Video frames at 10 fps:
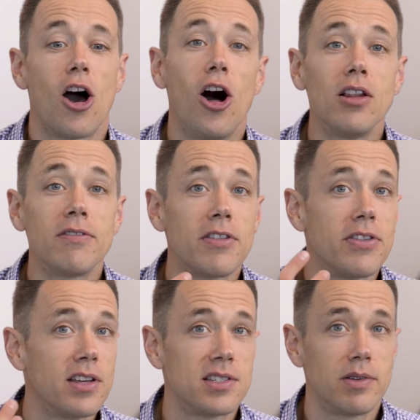All of the
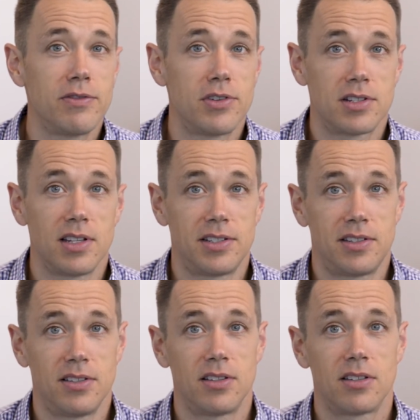things that we've just
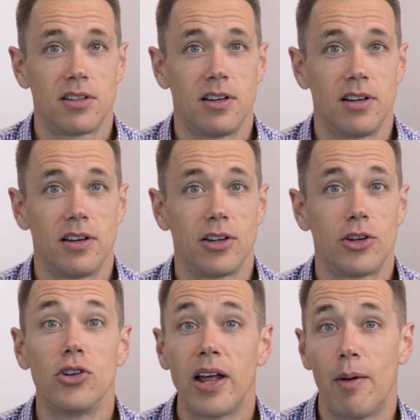listed uh,
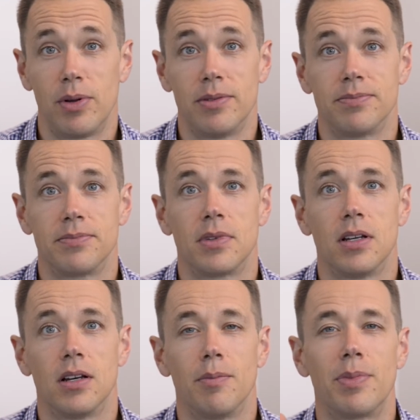could happen,
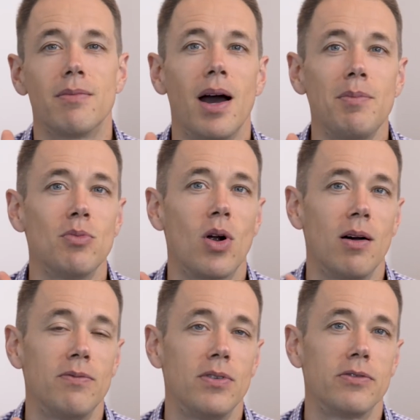uh, but it might be more
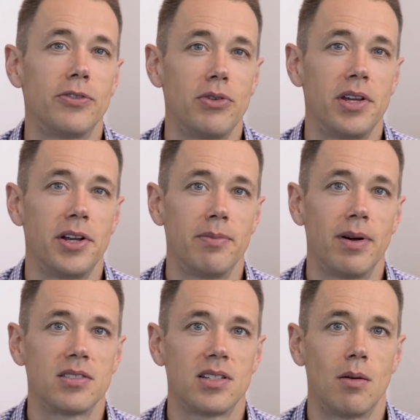helpful for you to hear
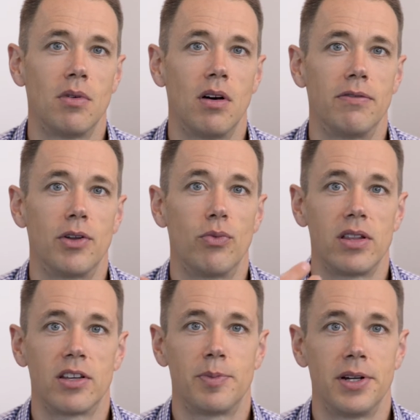about some of the
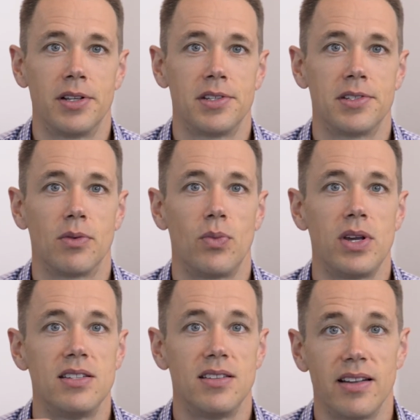real experiences that
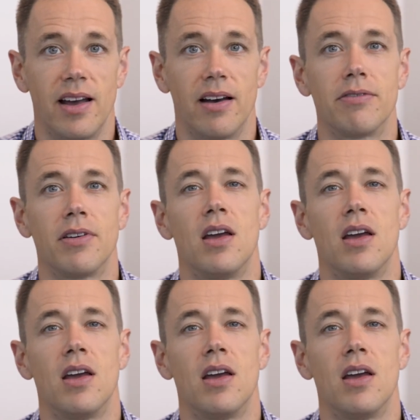we did have